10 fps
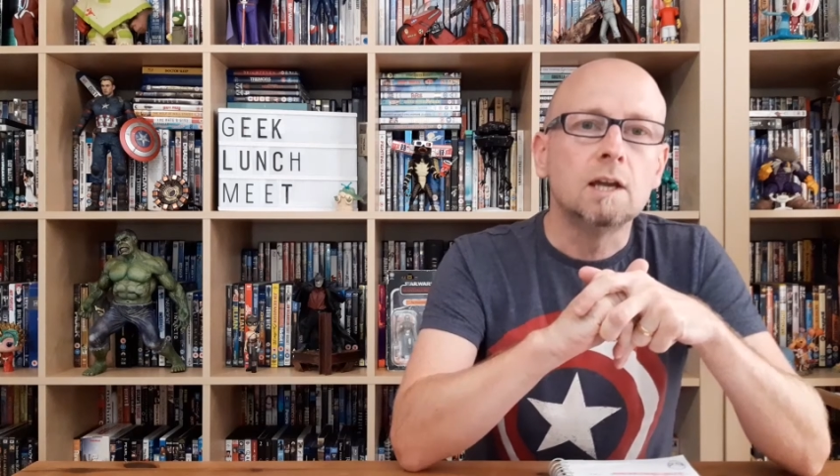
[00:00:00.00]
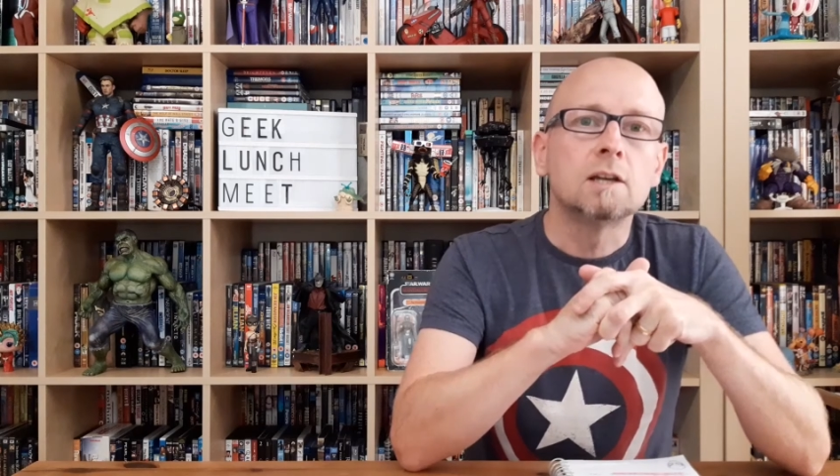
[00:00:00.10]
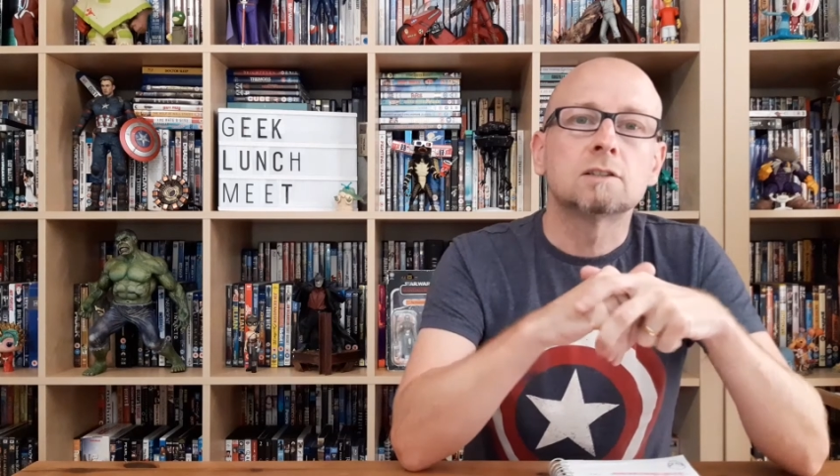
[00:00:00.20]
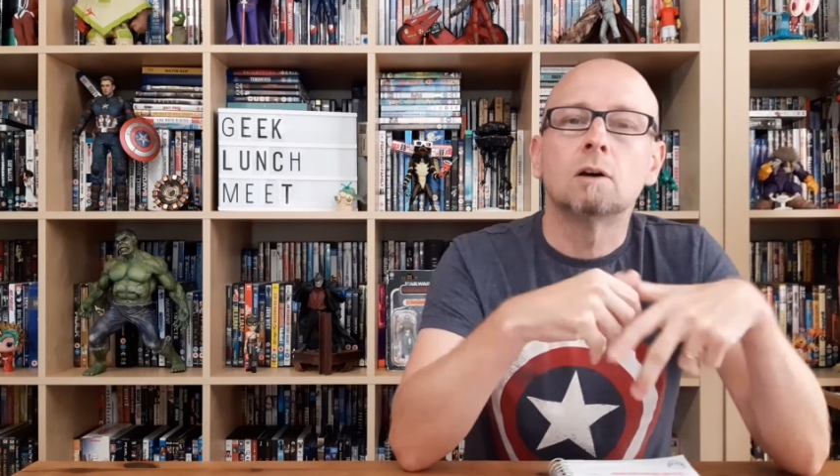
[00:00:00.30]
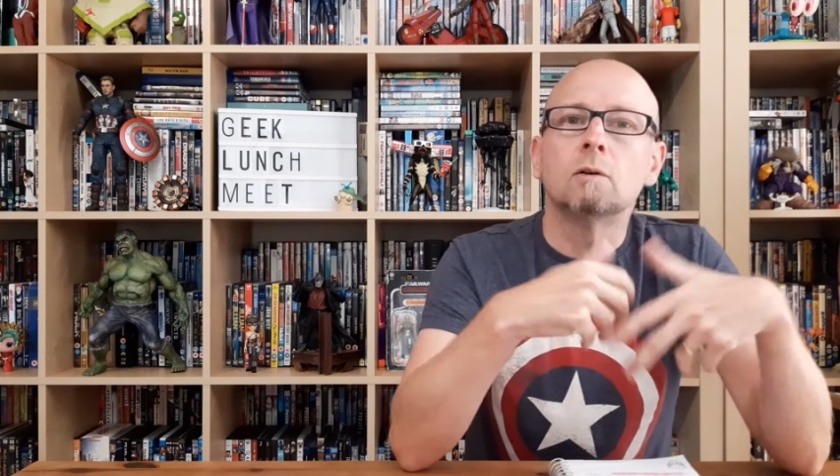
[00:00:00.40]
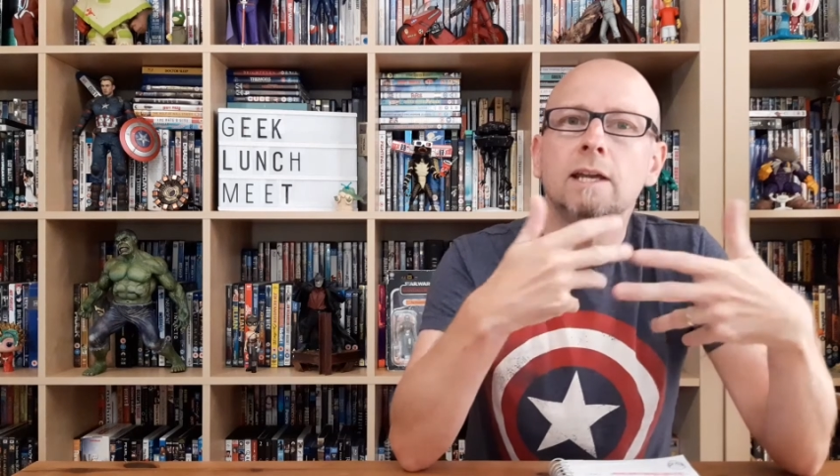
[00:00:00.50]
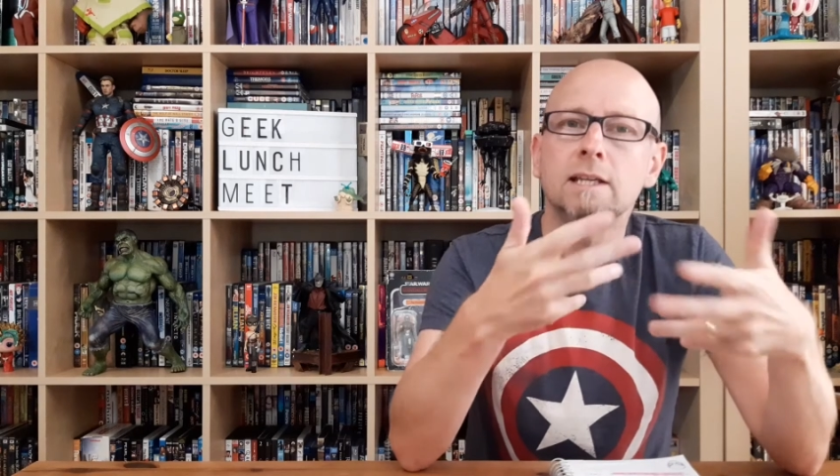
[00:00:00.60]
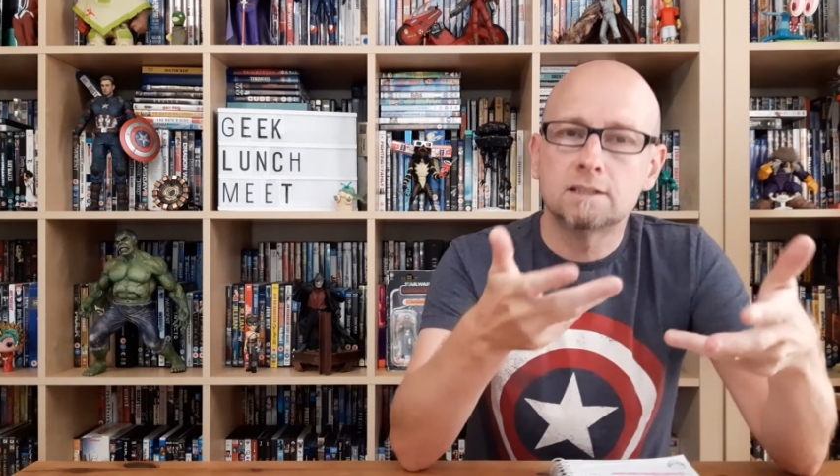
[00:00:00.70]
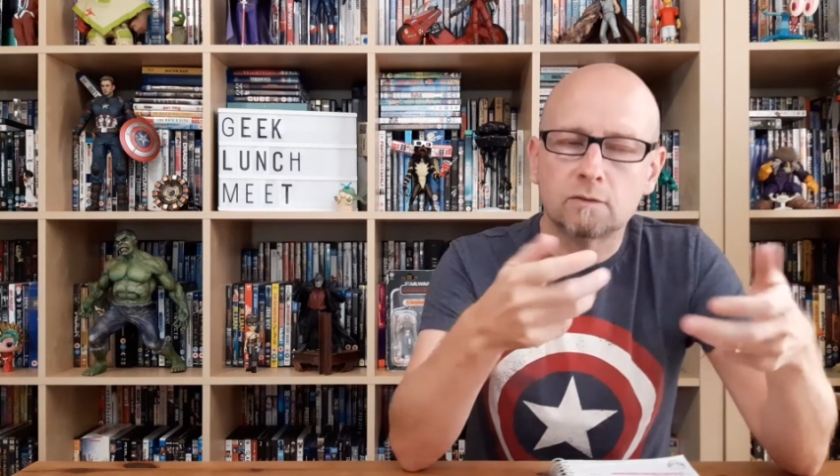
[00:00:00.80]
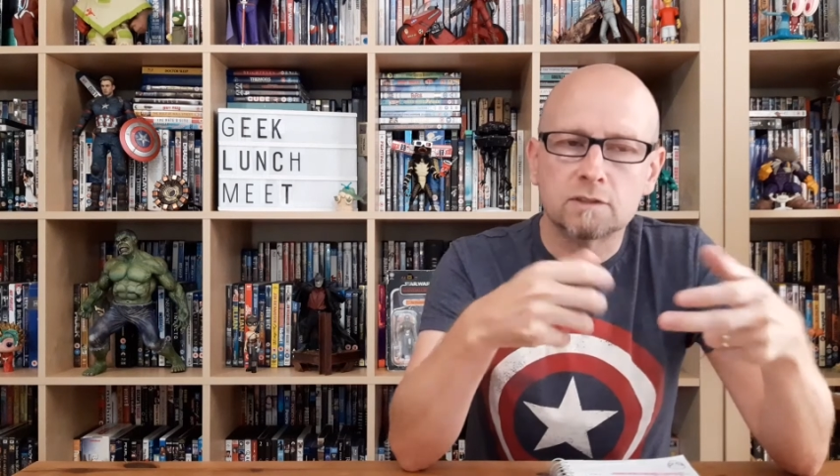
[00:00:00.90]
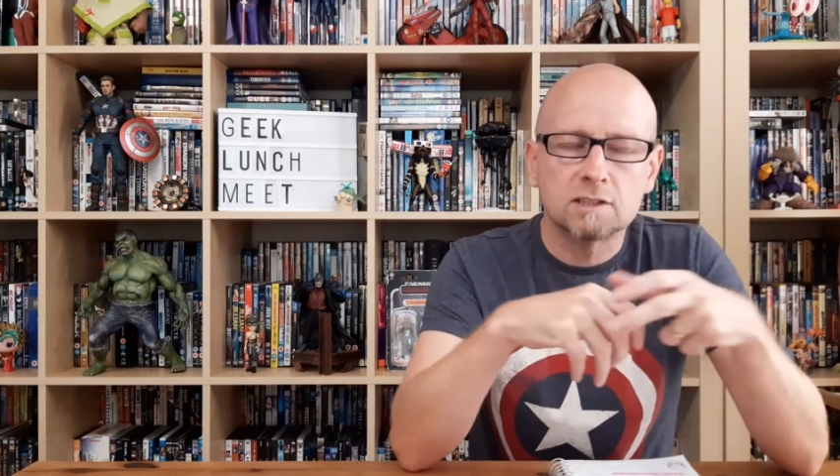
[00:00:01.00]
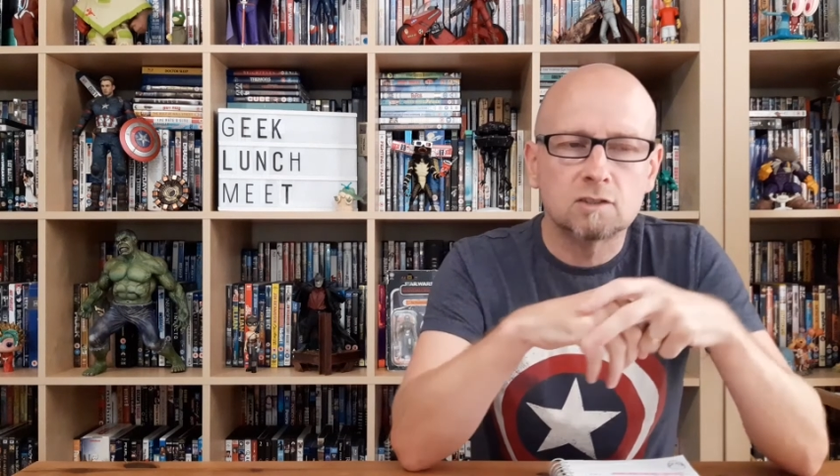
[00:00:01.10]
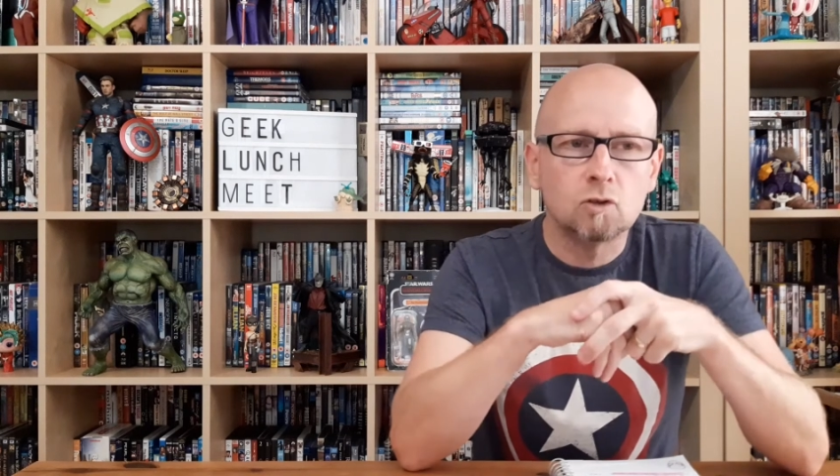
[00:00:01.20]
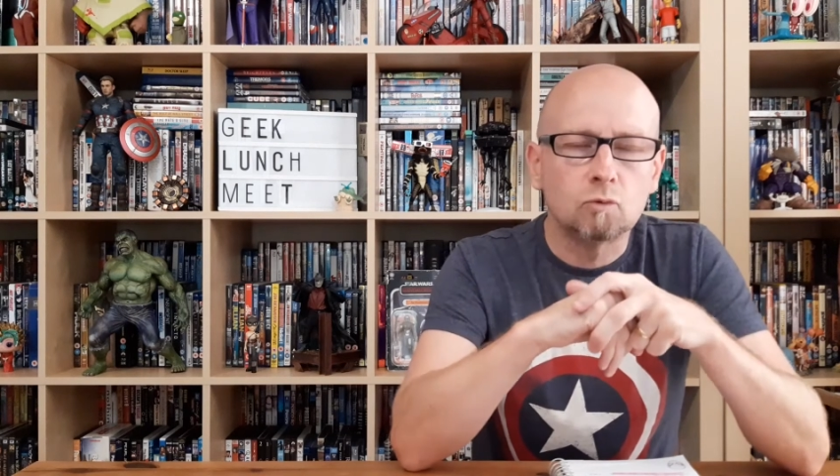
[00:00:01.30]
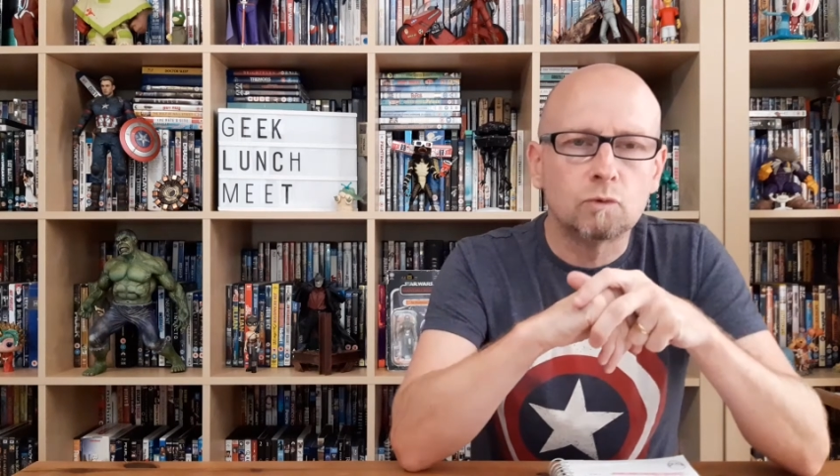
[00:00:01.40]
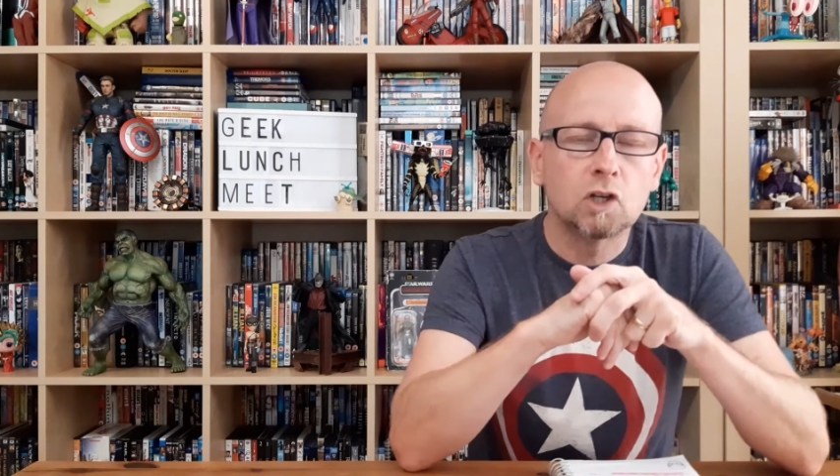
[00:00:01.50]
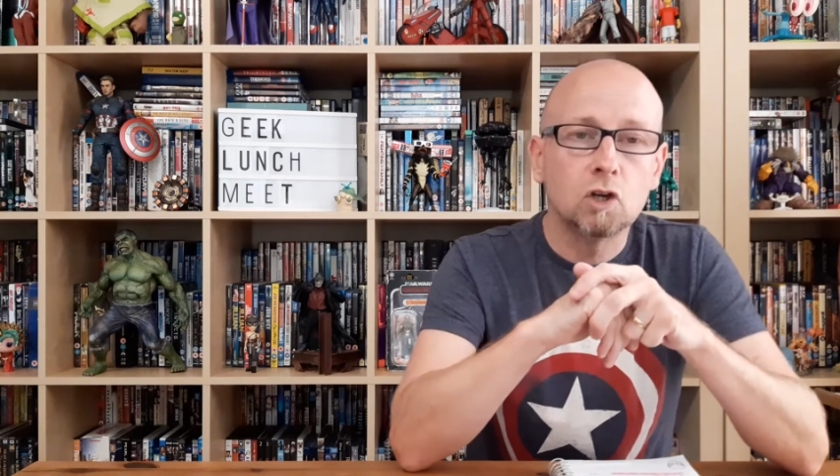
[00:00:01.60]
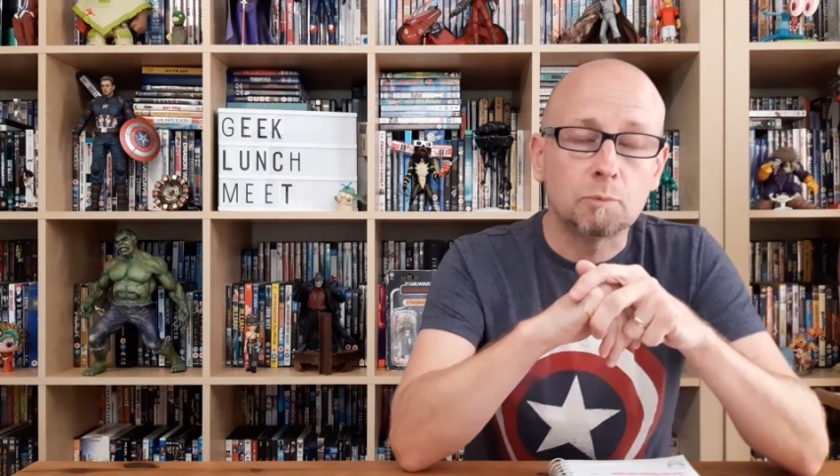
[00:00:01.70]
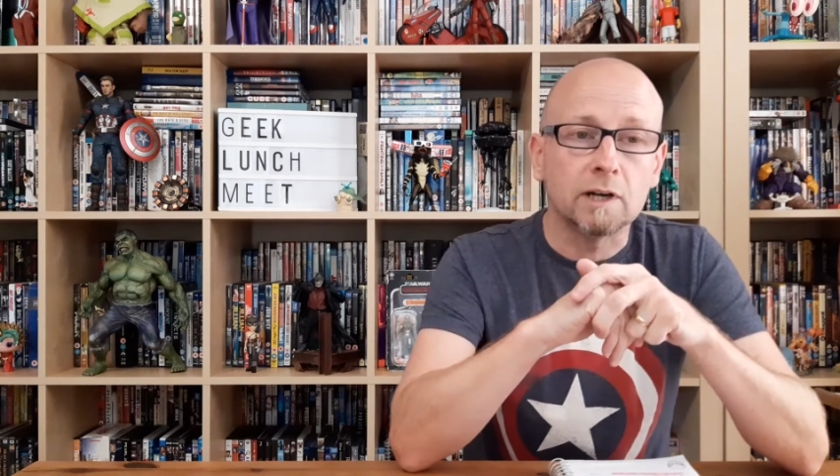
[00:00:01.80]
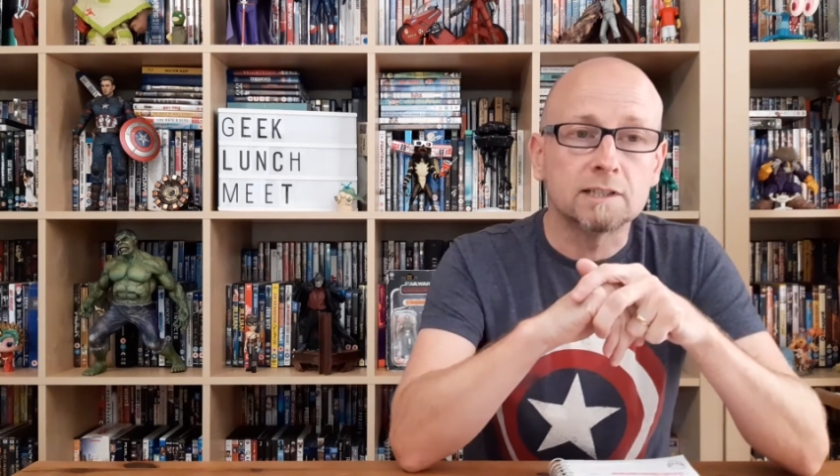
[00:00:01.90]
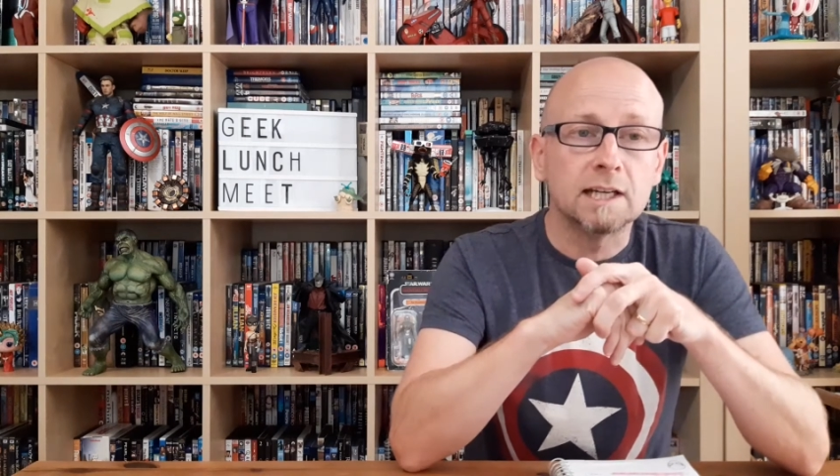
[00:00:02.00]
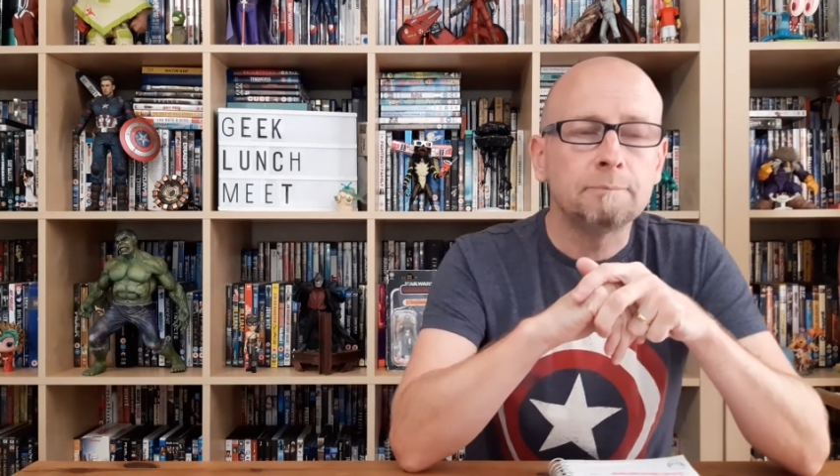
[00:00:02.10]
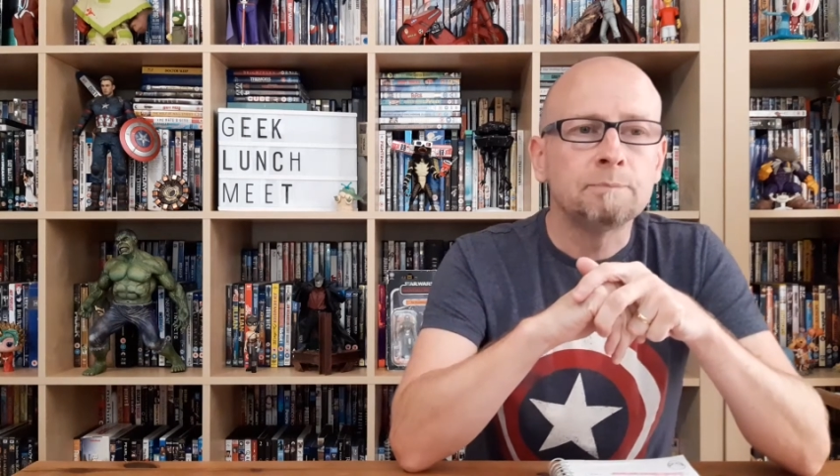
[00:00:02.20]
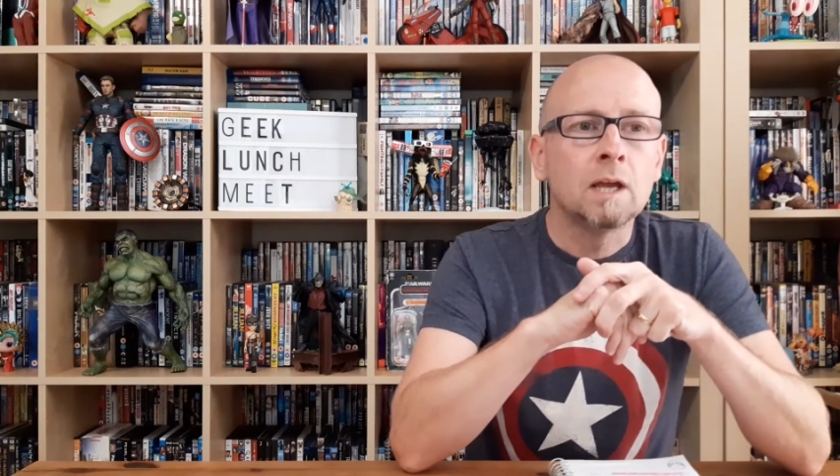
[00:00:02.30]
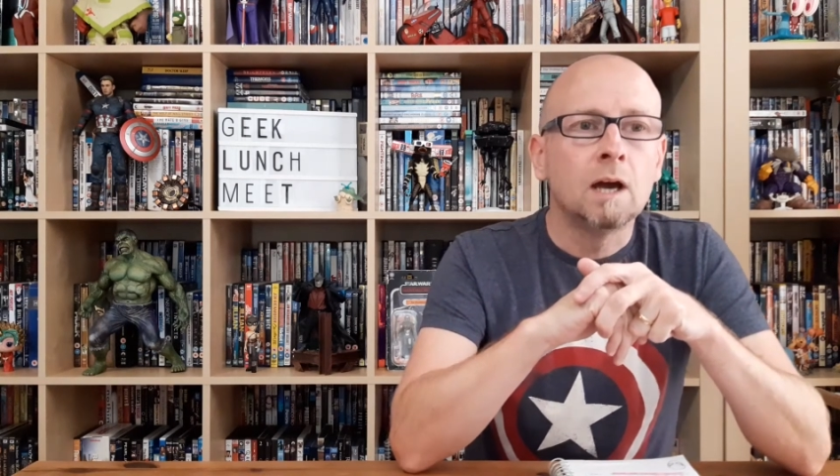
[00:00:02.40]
So he's obviously still recuperating.